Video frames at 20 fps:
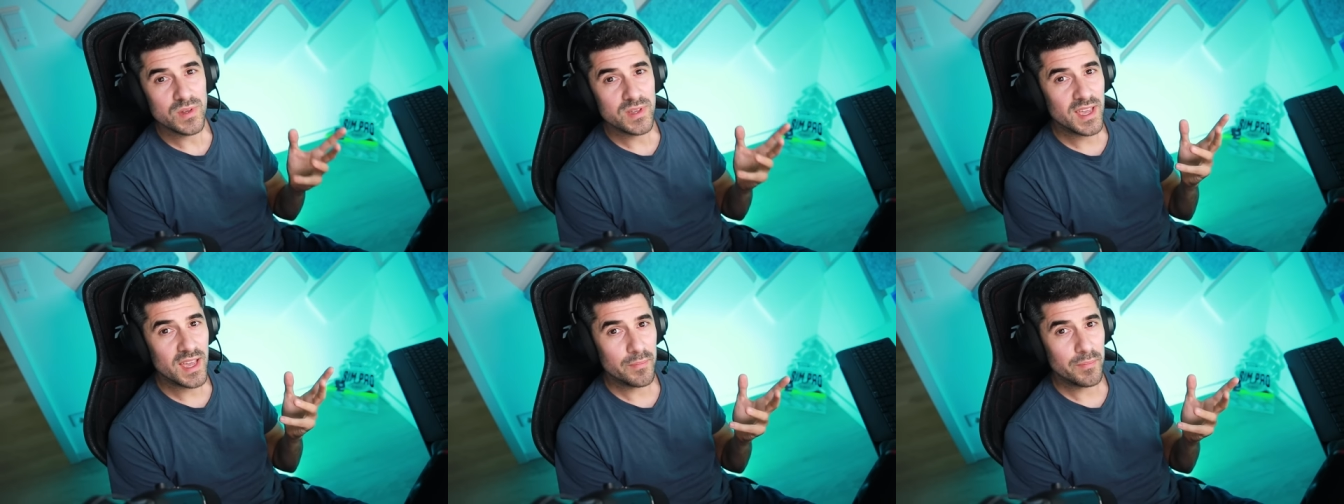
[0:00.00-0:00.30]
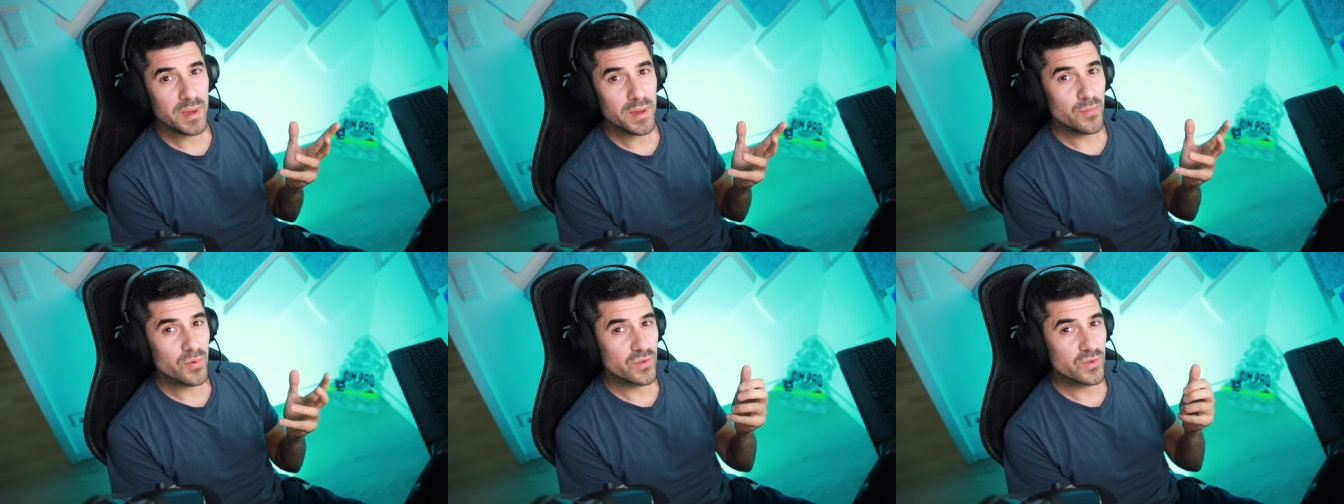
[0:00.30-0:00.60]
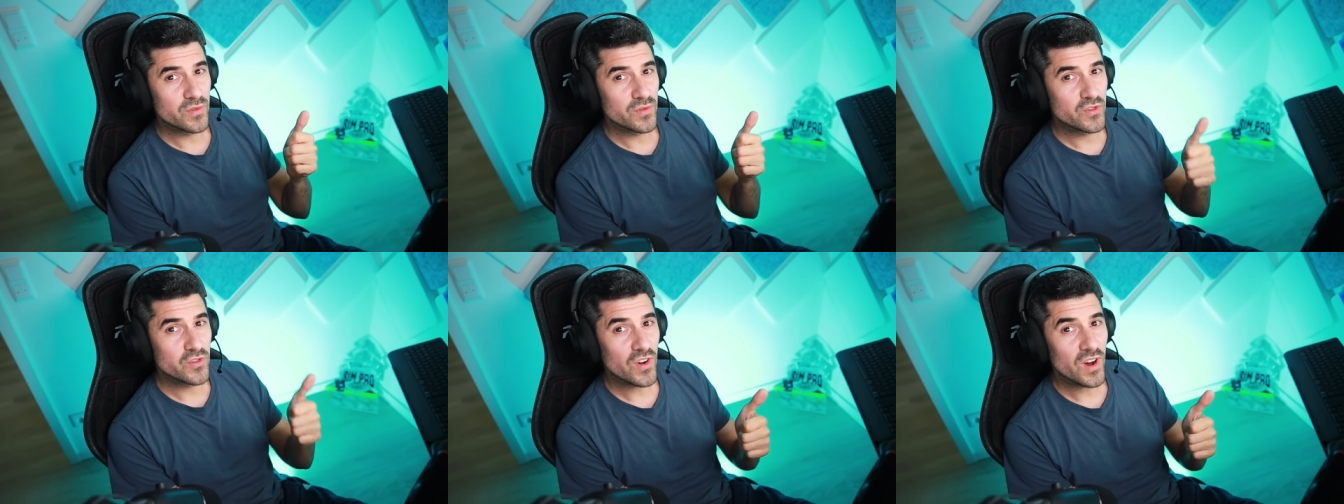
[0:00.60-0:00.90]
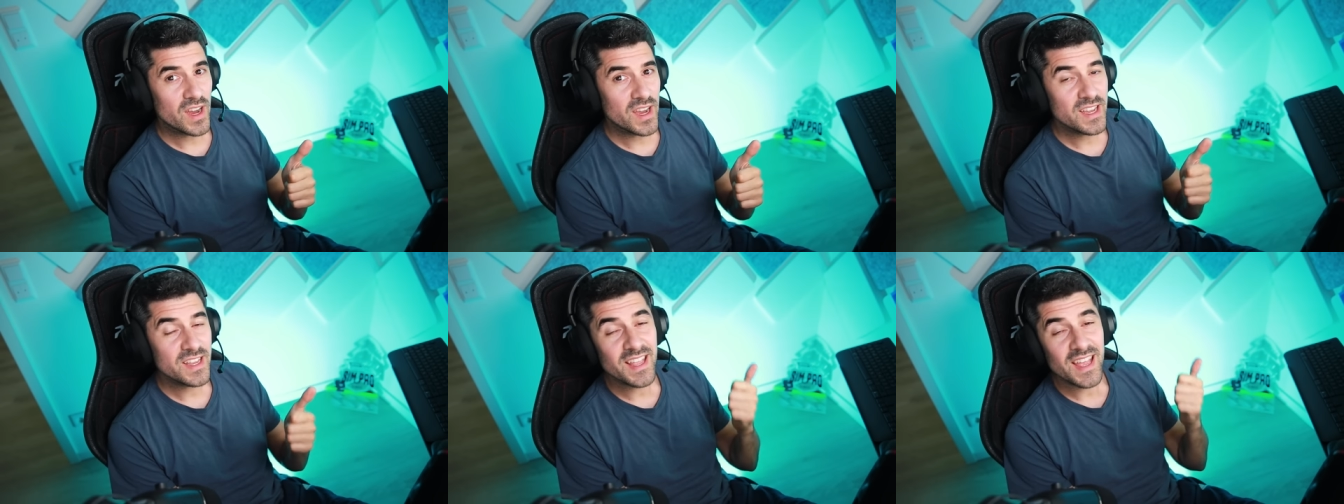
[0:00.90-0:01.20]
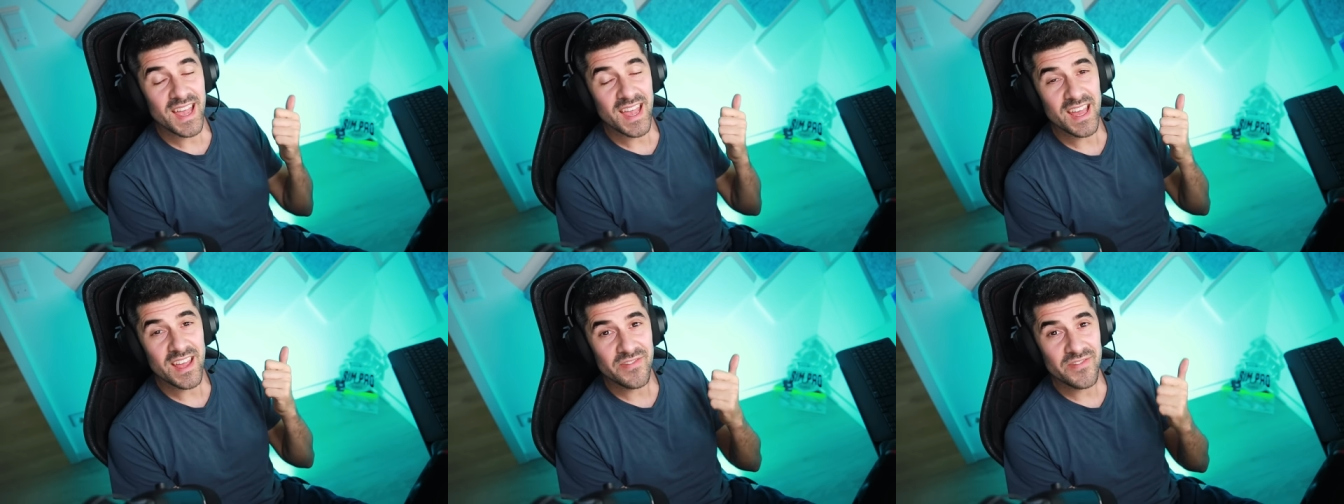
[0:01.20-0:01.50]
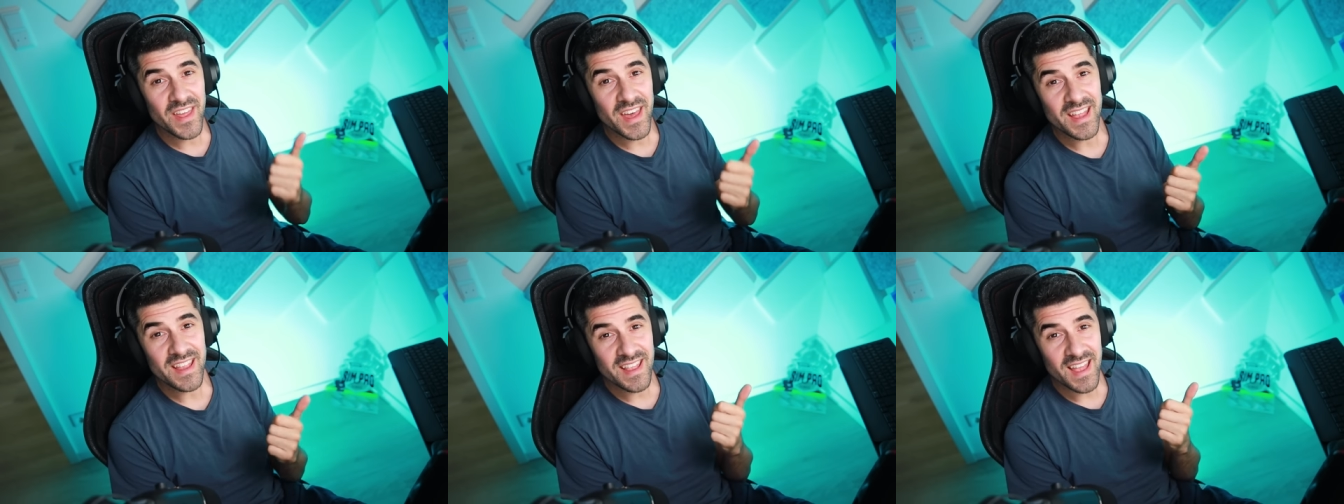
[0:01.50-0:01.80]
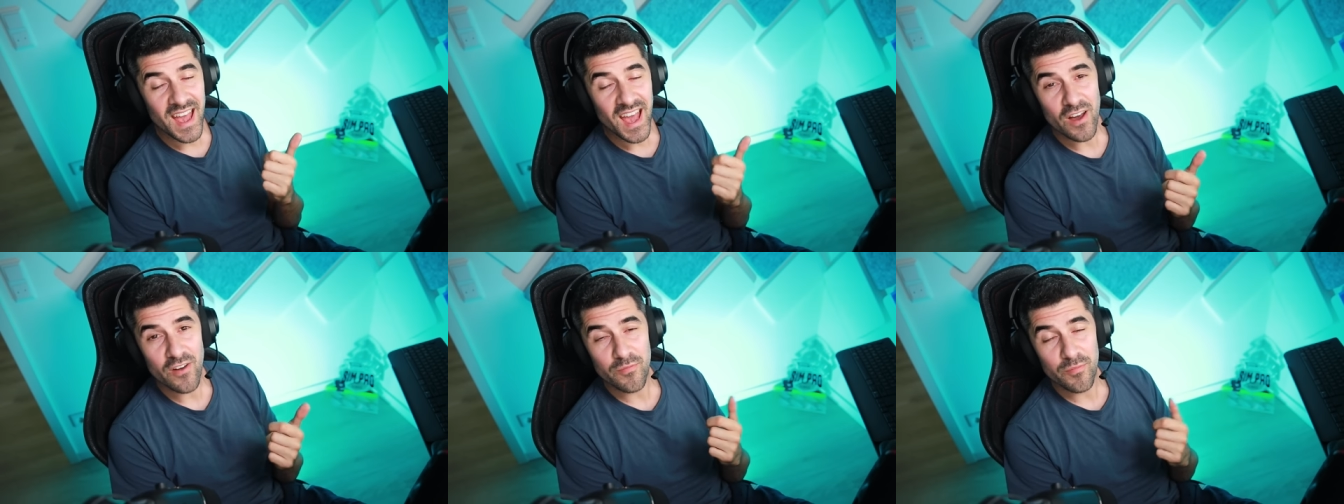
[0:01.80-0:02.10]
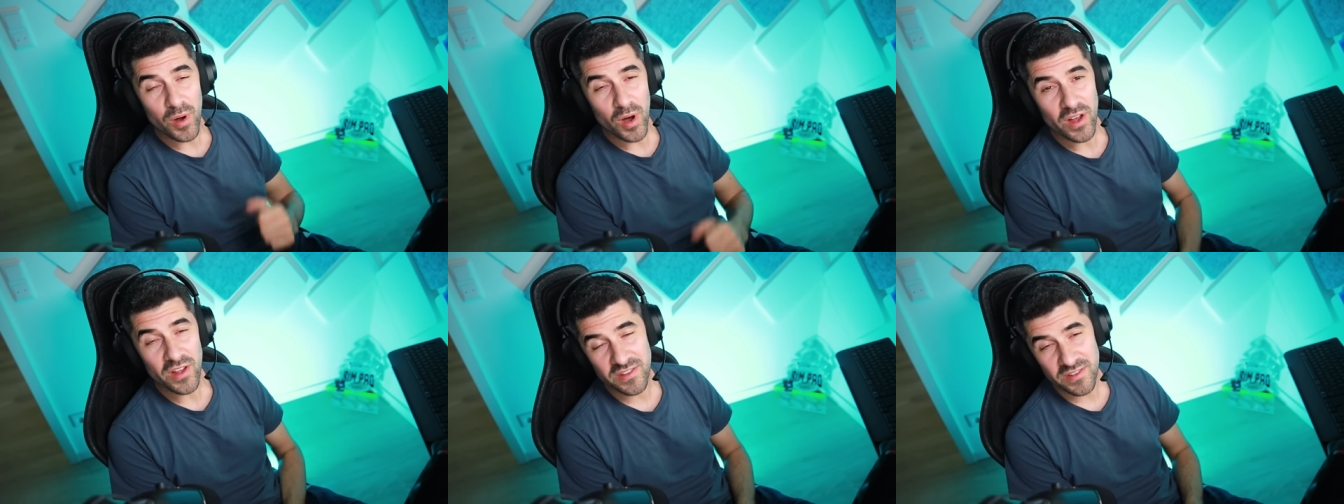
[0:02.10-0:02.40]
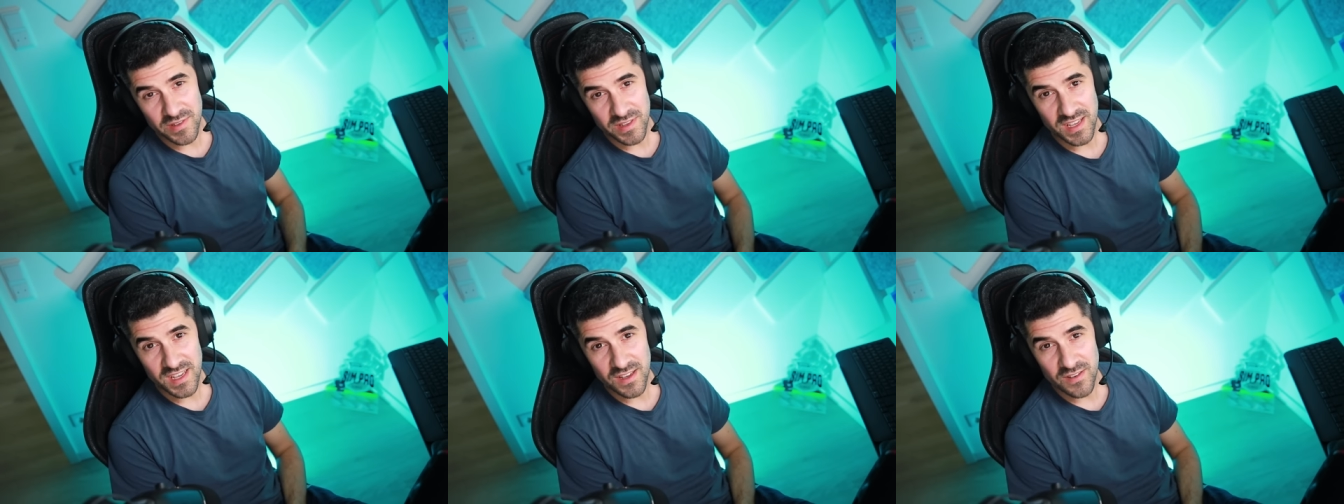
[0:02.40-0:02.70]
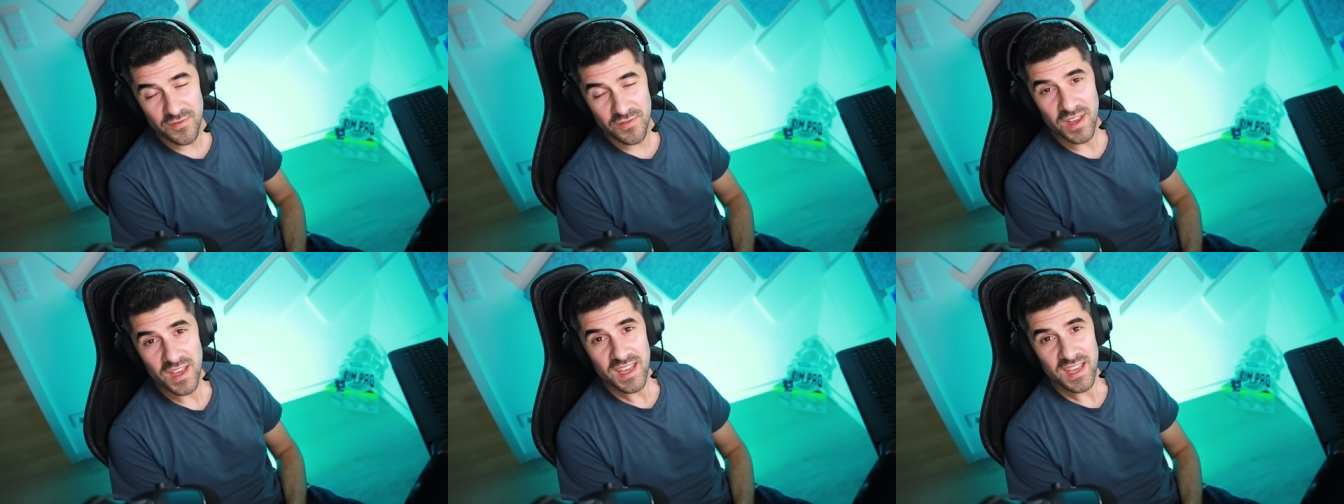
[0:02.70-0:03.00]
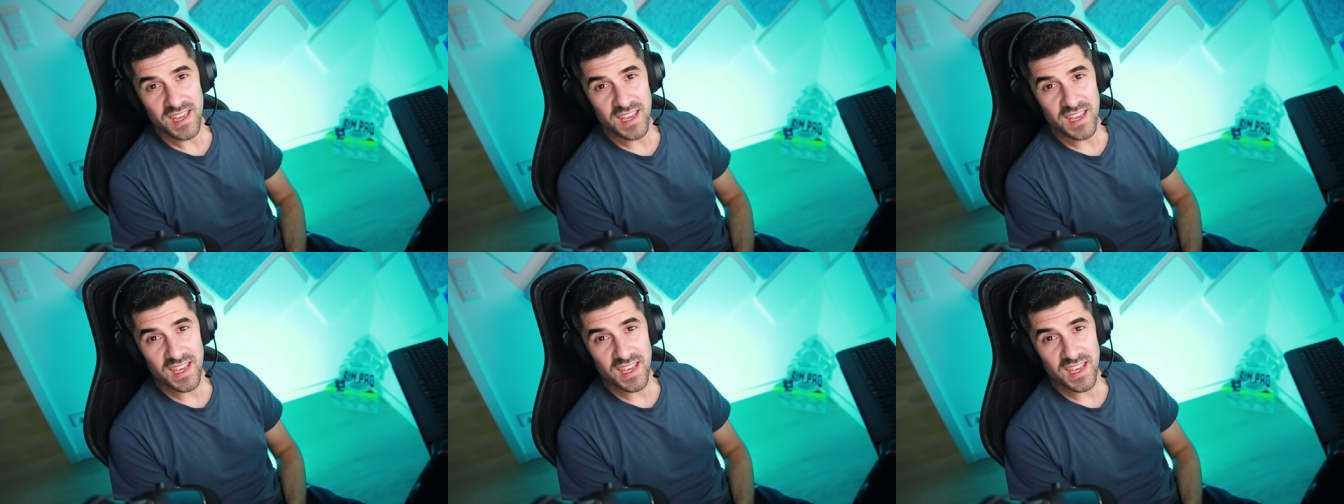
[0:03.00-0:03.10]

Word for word: get people to try it and then have positive